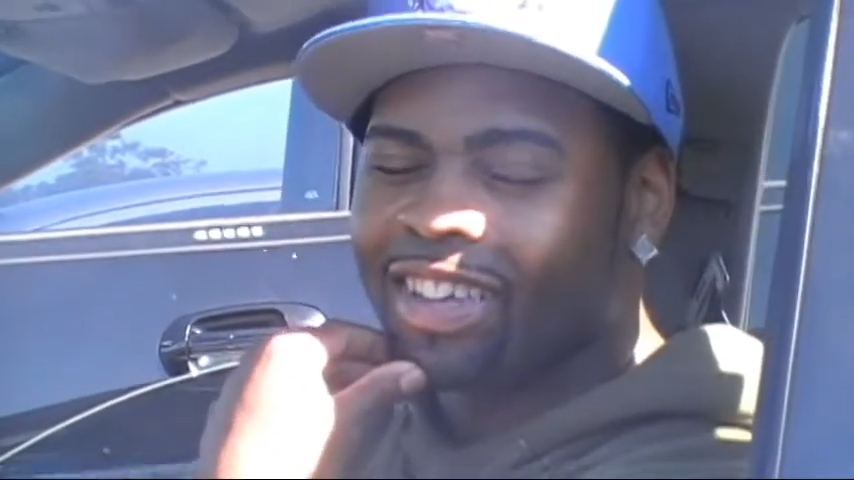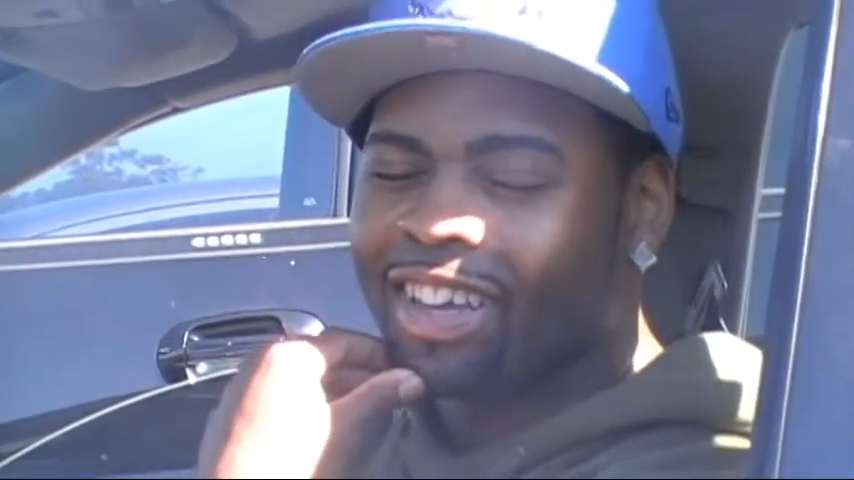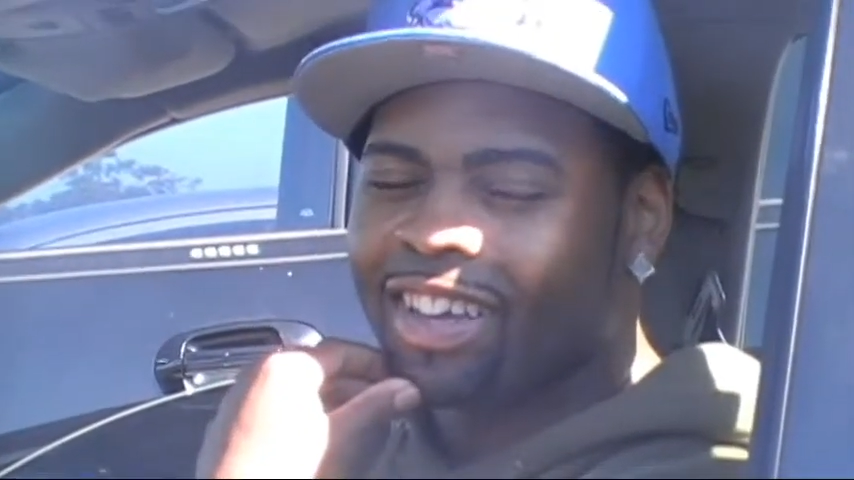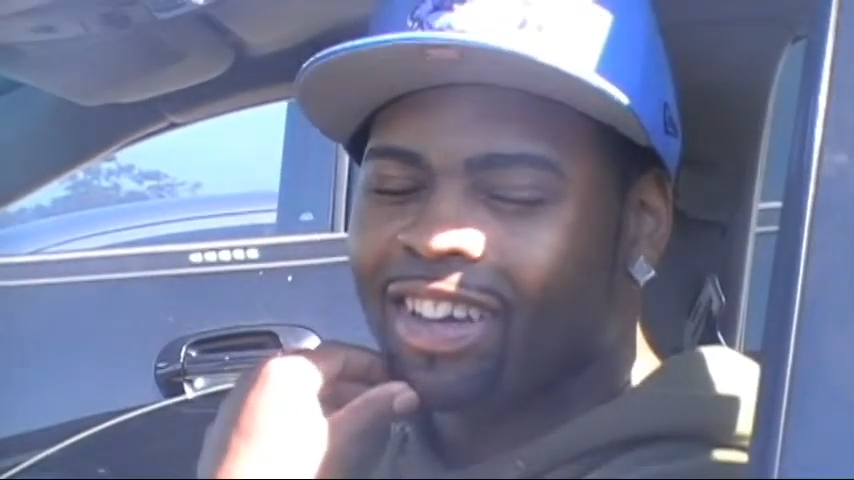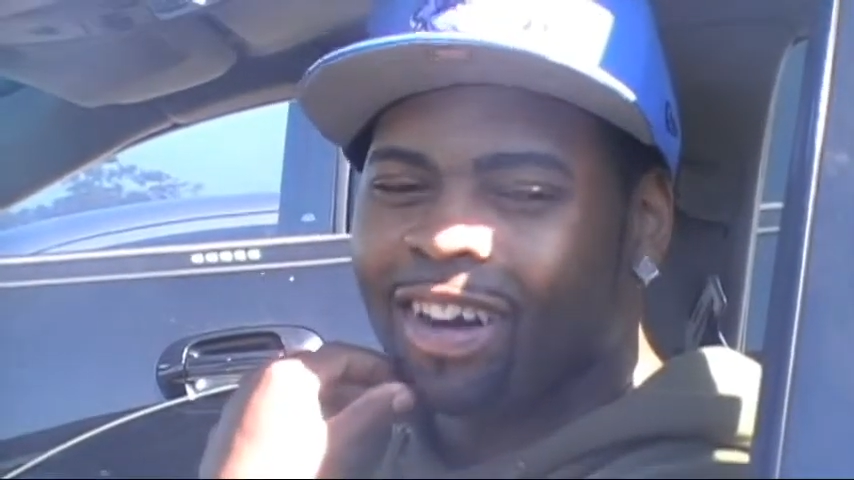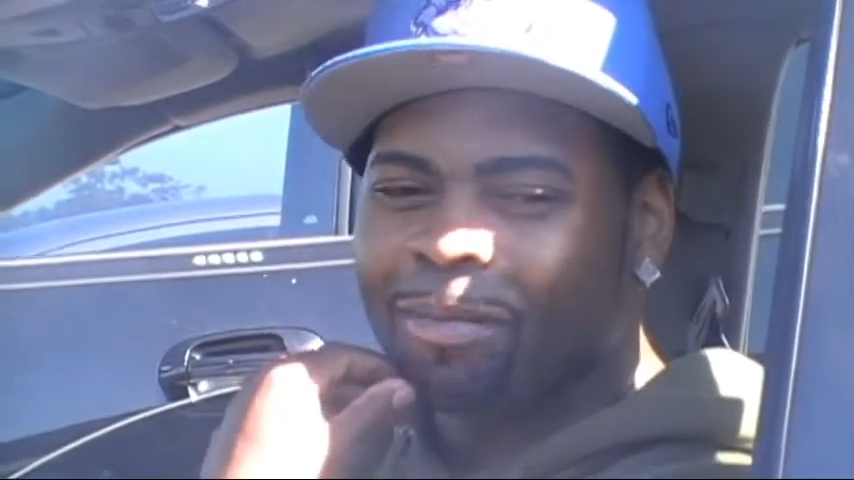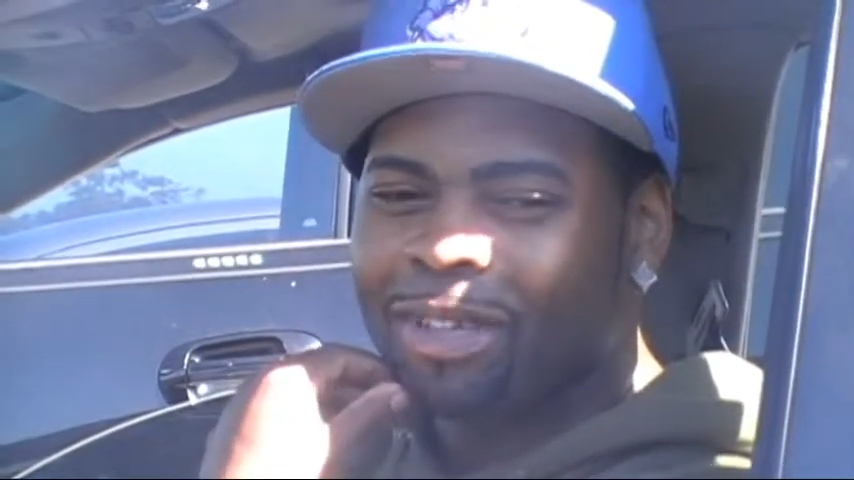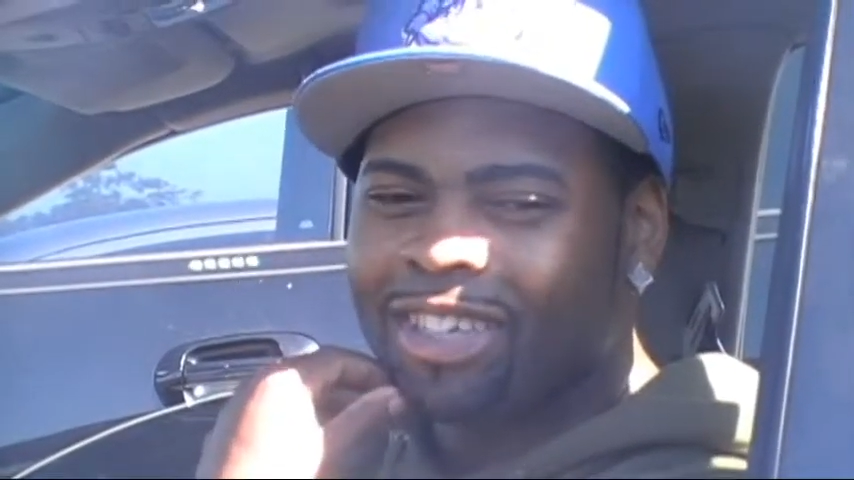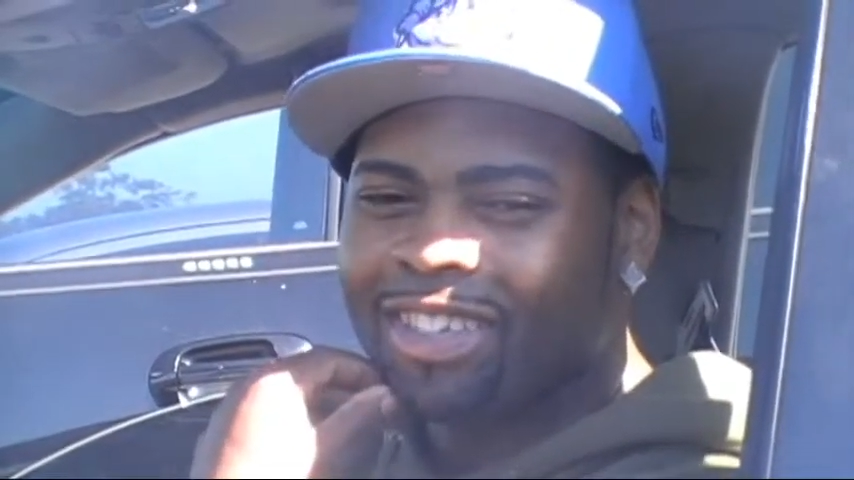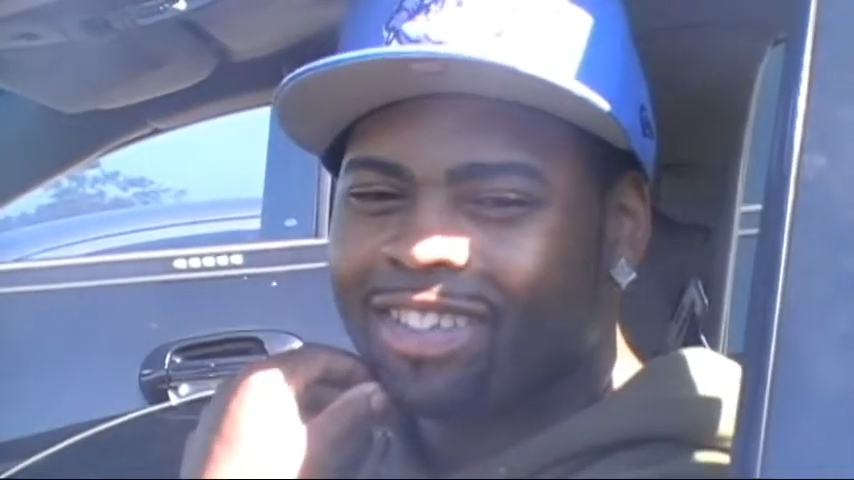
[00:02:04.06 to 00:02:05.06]
Yeah, I
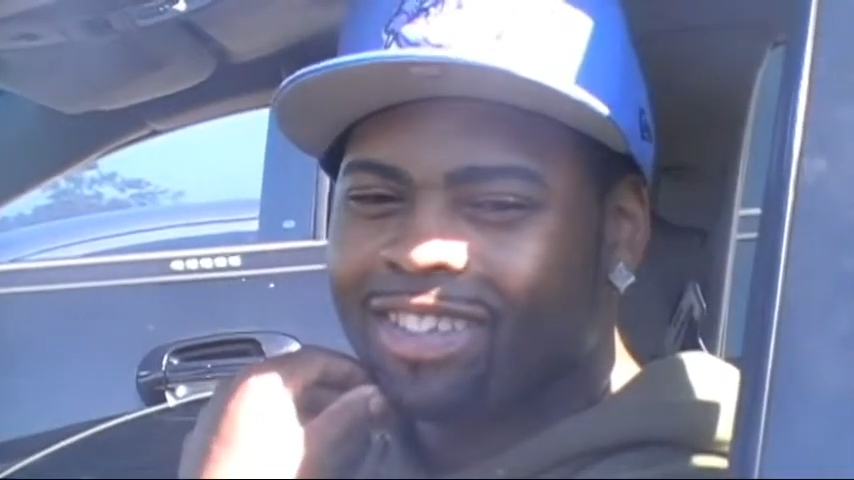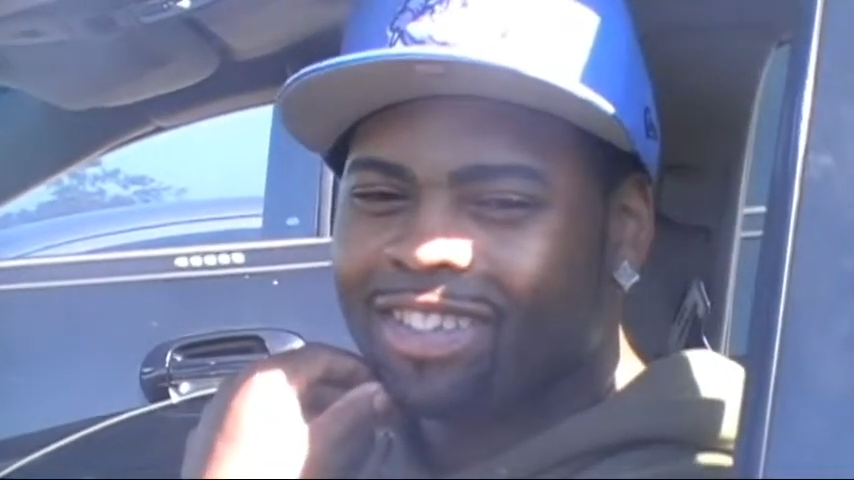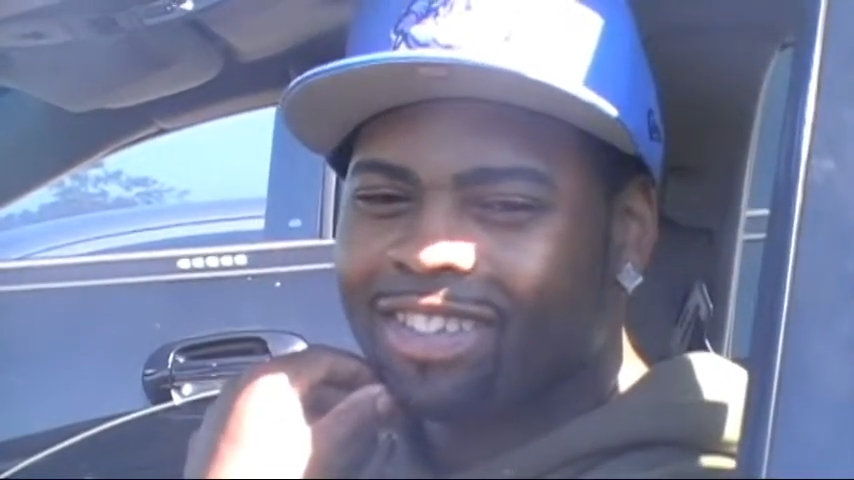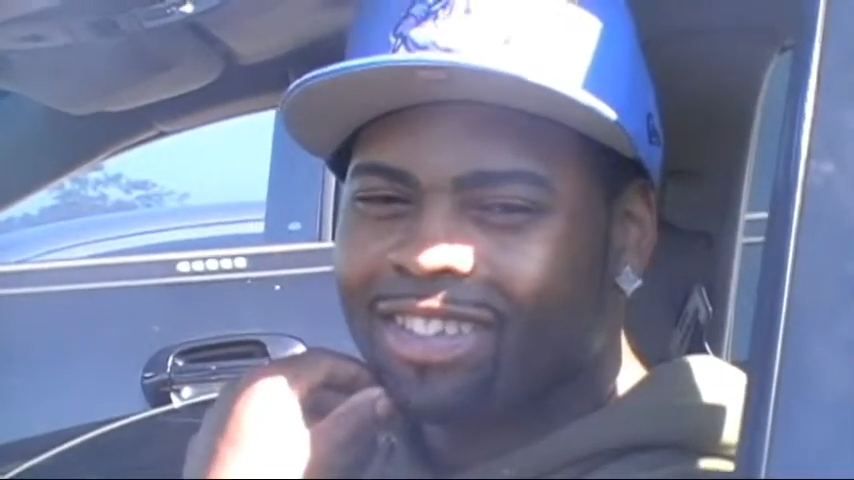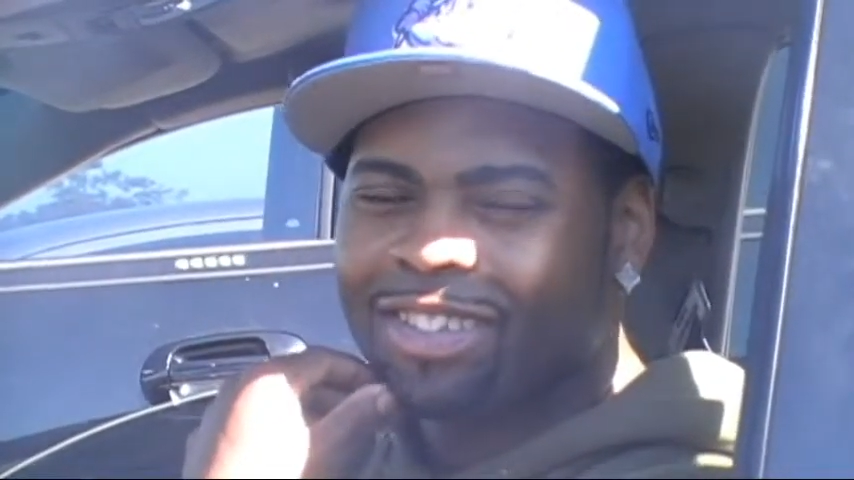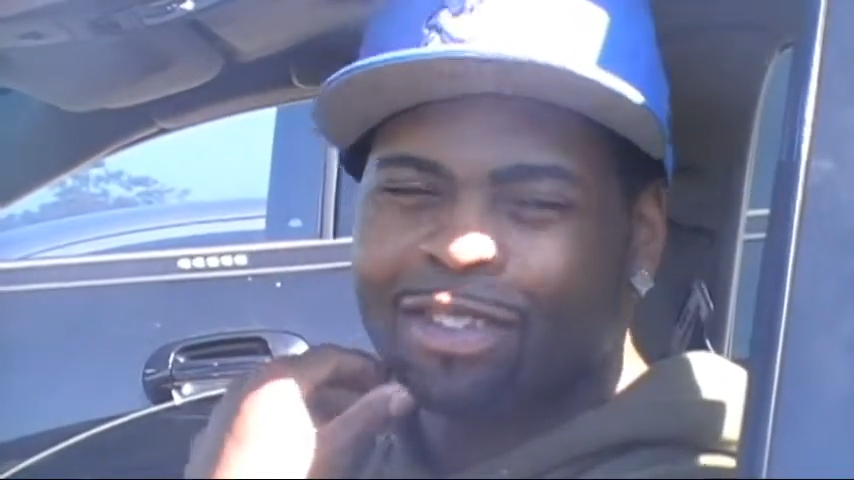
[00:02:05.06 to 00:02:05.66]
mean, you